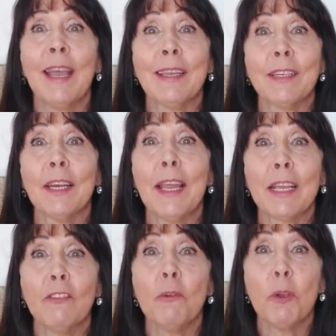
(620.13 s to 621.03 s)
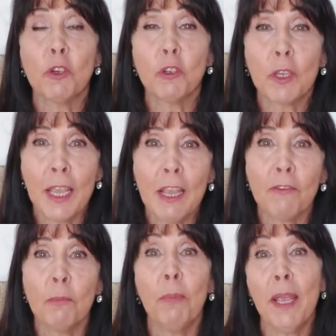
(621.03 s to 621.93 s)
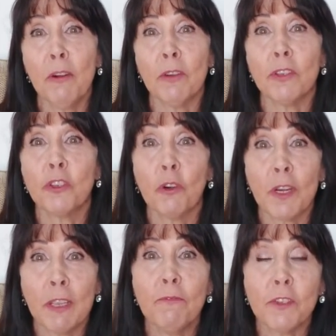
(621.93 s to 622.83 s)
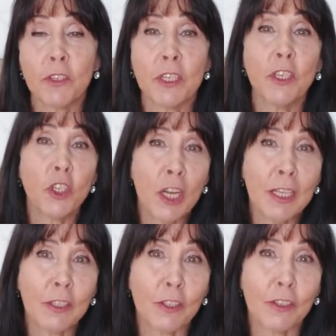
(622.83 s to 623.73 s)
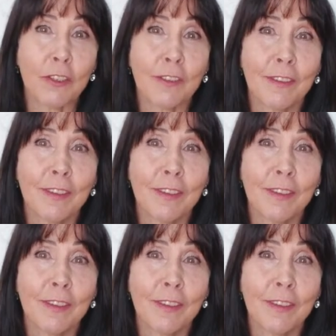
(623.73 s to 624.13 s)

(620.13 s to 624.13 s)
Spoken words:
and a lack of emotional care from parents during infancy and childhood.